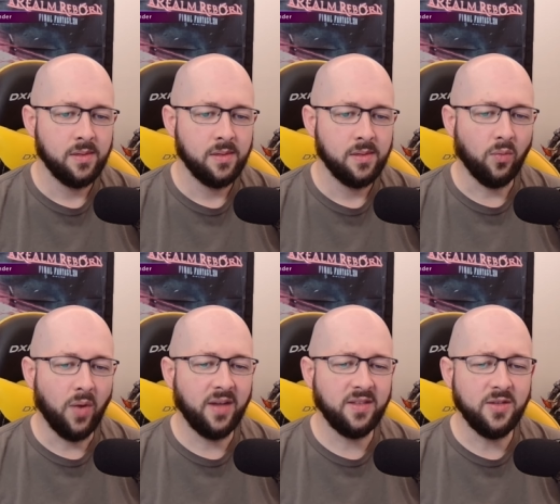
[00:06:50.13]

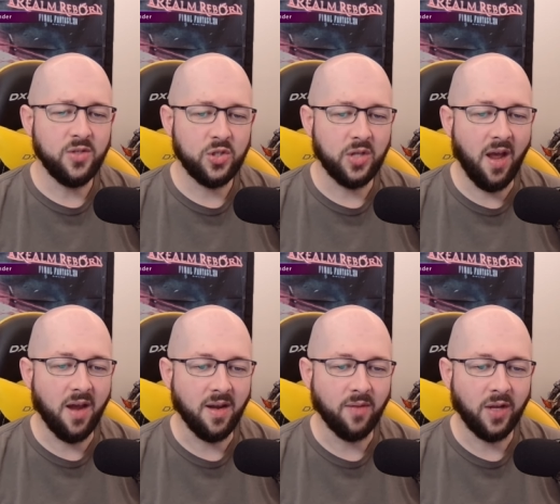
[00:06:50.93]
Rise and
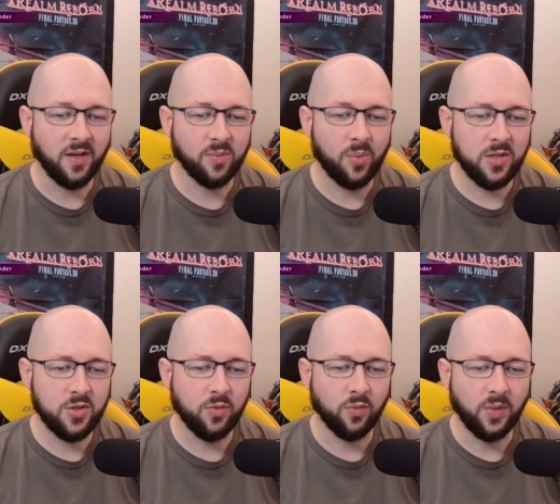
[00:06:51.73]
shine. I've got a
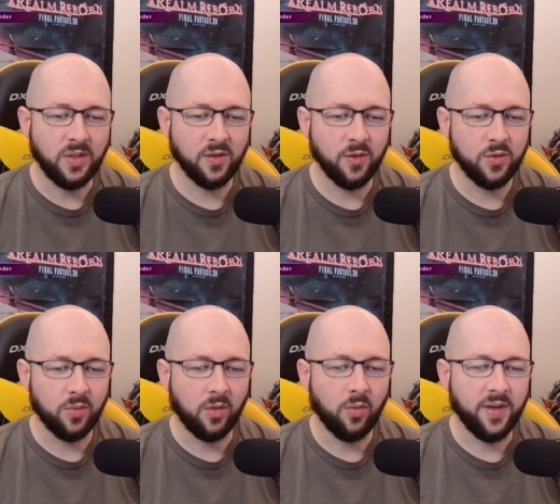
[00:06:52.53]
special research
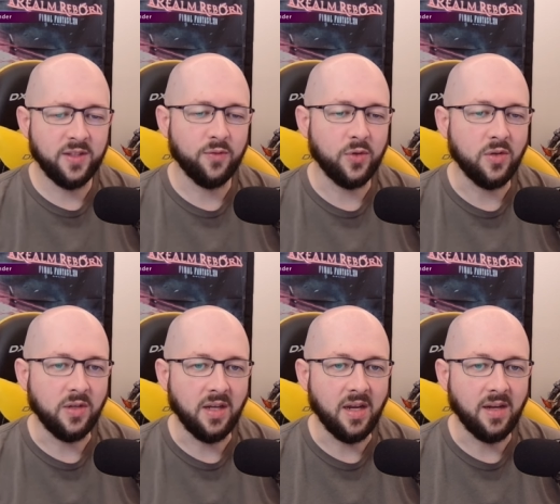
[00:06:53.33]
request for you
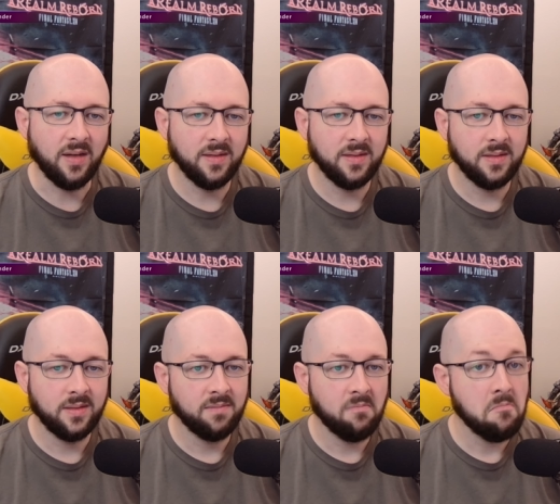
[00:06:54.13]
today.
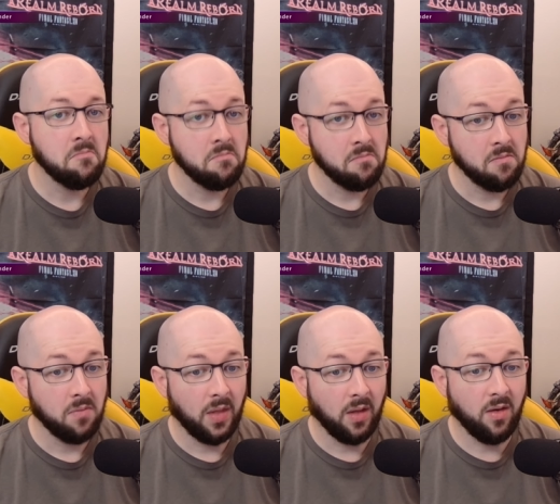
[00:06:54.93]

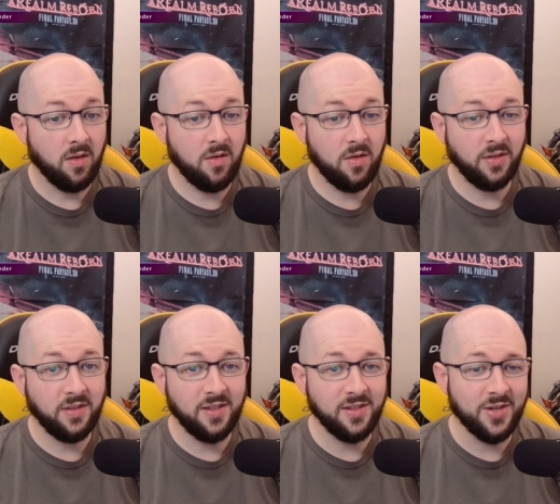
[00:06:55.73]
Oh,
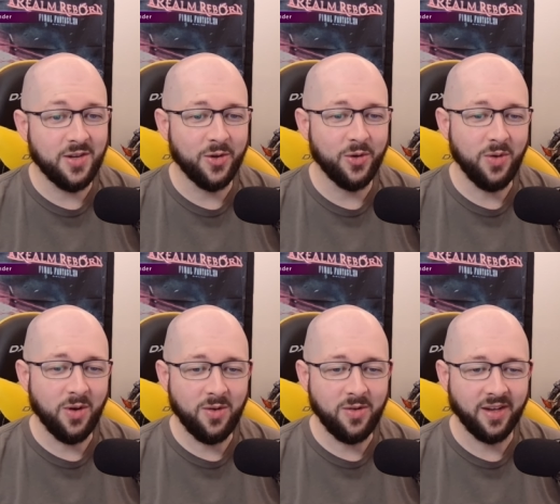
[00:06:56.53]
this is new.
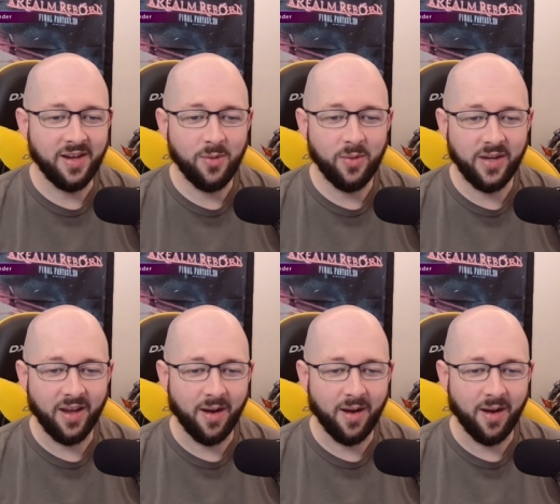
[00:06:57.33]
Oh, okay, what we got?